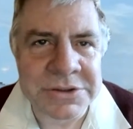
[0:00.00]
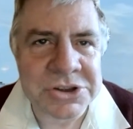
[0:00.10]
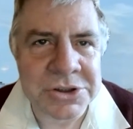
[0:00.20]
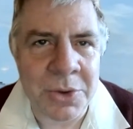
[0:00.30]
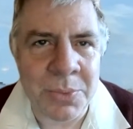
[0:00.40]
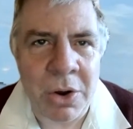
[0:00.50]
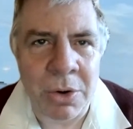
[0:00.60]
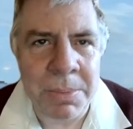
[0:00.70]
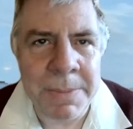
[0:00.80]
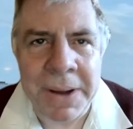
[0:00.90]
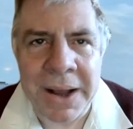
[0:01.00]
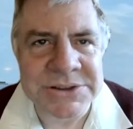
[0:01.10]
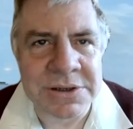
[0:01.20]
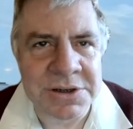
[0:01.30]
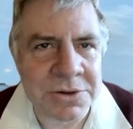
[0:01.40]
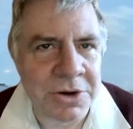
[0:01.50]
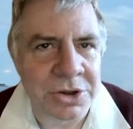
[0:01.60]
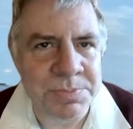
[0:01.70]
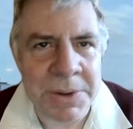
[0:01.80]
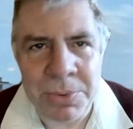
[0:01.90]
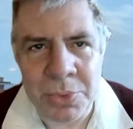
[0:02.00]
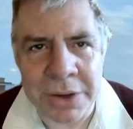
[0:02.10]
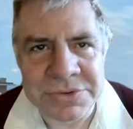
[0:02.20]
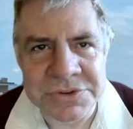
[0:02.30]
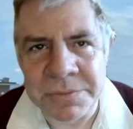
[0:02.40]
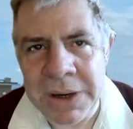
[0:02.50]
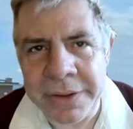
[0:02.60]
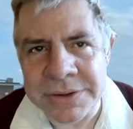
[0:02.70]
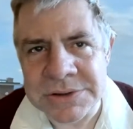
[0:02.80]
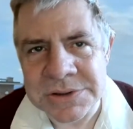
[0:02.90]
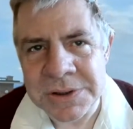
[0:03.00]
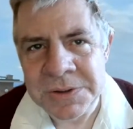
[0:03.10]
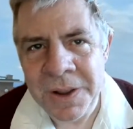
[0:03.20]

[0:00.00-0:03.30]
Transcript: until they went horribly bust and lost people hundreds of millions.